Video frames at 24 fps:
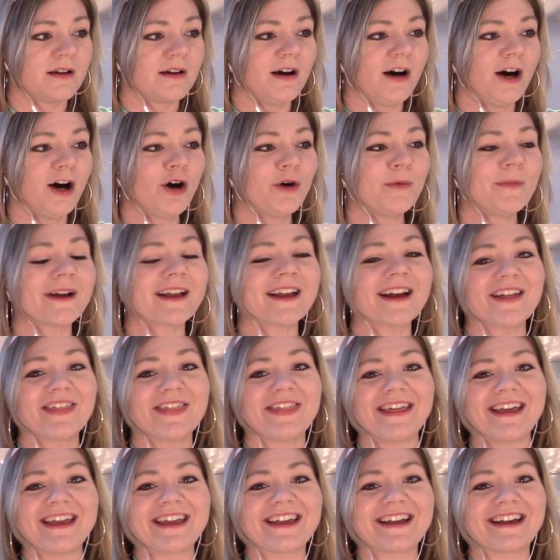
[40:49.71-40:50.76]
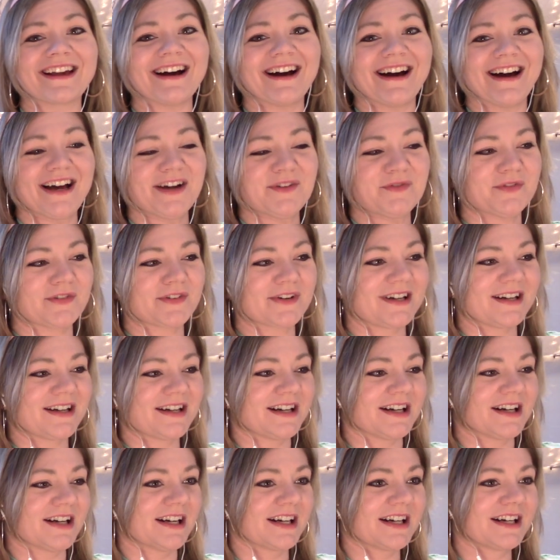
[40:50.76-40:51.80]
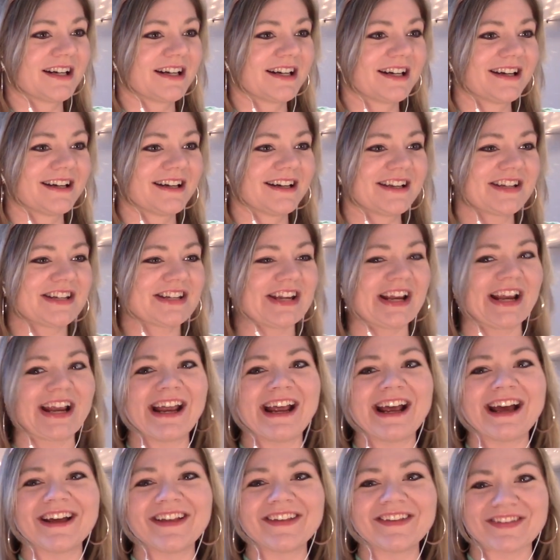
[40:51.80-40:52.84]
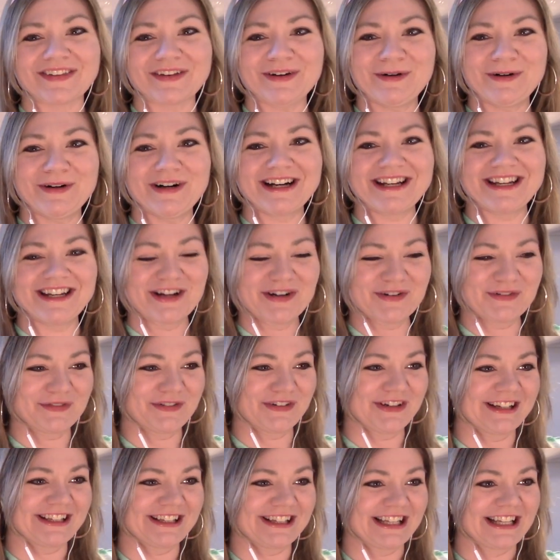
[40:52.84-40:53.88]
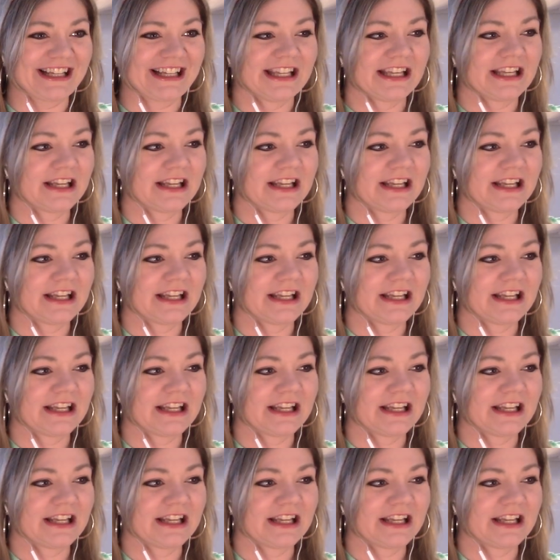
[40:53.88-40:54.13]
Oh my god, thank god for her. She is wonderful.